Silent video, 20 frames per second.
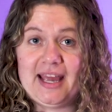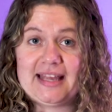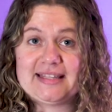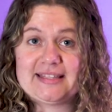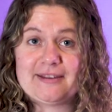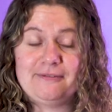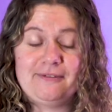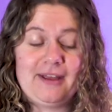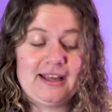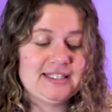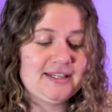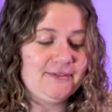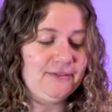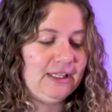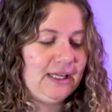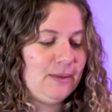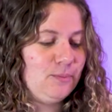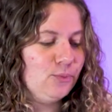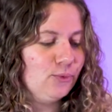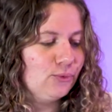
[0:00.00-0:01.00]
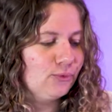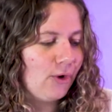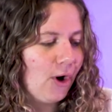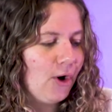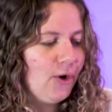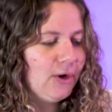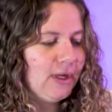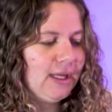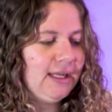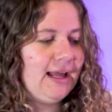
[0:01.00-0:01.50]
has effectively
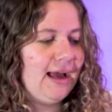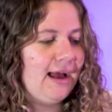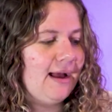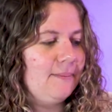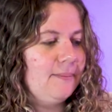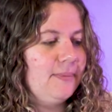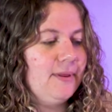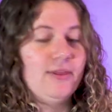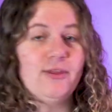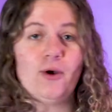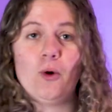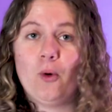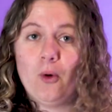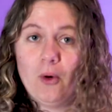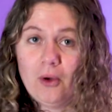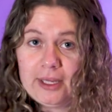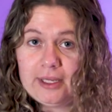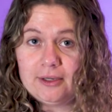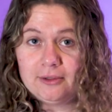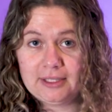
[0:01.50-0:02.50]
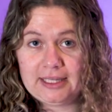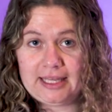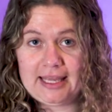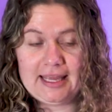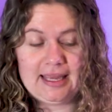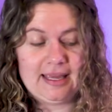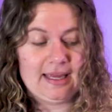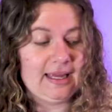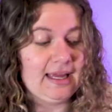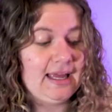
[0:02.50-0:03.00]
broken up the oil
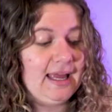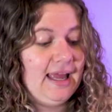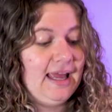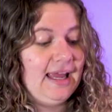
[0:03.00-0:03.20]
here